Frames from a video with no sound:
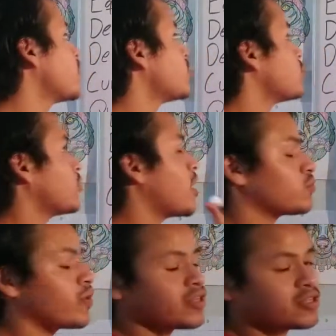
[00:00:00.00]
So that's
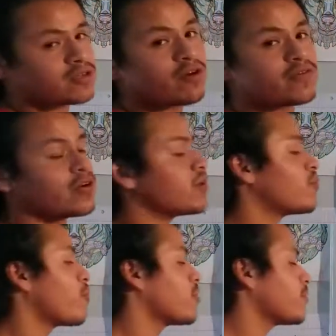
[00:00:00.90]
why this is all very
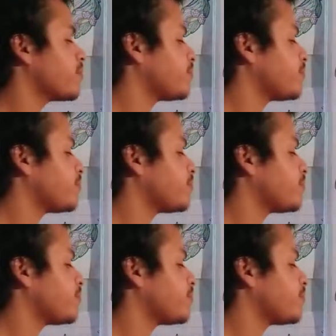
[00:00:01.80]
important.